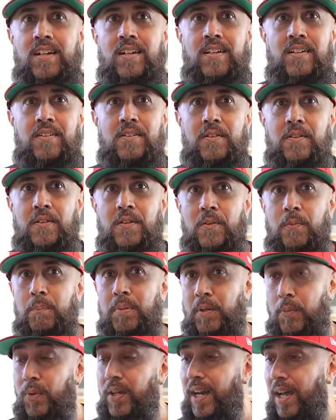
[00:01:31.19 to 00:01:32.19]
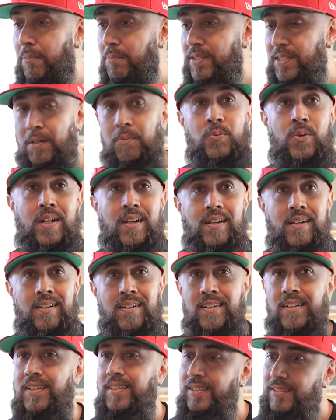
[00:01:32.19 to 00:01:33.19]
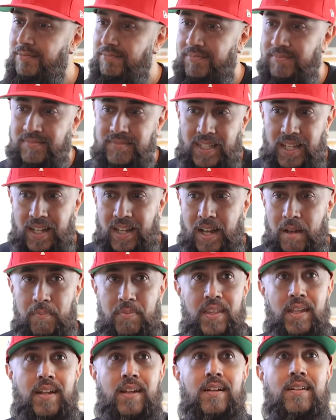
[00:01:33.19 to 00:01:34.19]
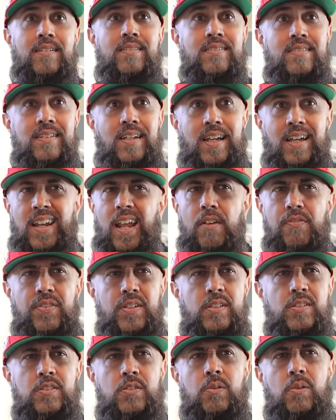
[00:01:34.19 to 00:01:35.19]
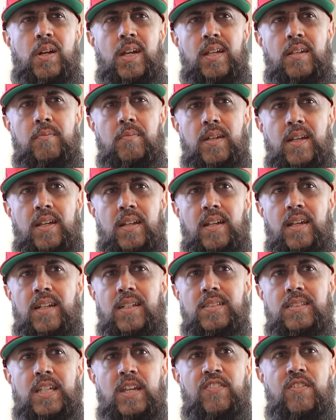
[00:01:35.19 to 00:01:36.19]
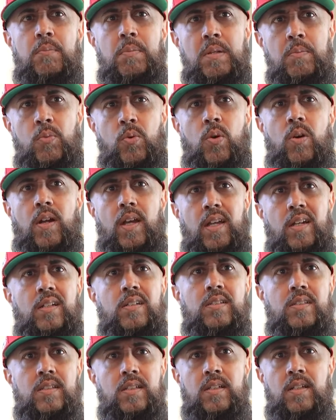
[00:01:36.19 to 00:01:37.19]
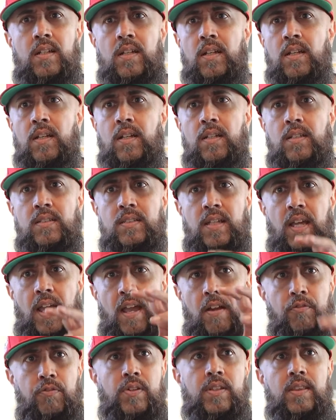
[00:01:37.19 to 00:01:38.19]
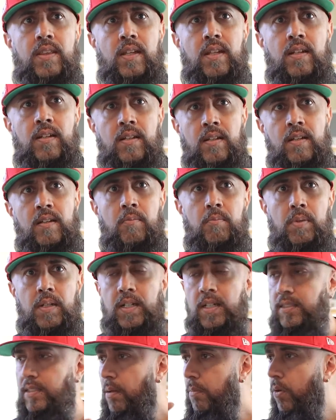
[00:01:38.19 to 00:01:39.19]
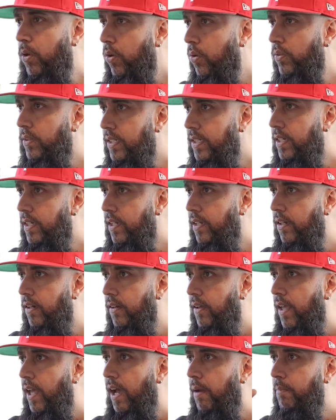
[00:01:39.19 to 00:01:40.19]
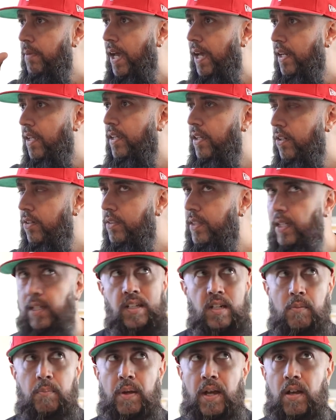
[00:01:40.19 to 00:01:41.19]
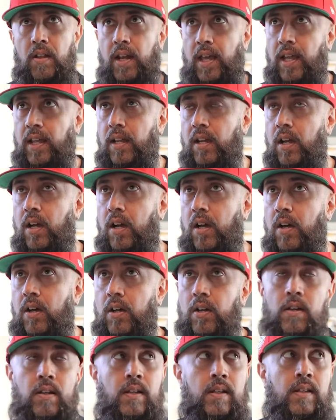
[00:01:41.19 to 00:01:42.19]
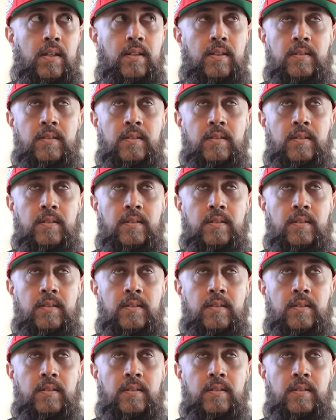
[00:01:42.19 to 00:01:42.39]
I don't know. But when I'm somewhere, I'm there. And that feels great, man. And it's giving me more energy to everything because I'm only here. I'm not here thinking about like, oh,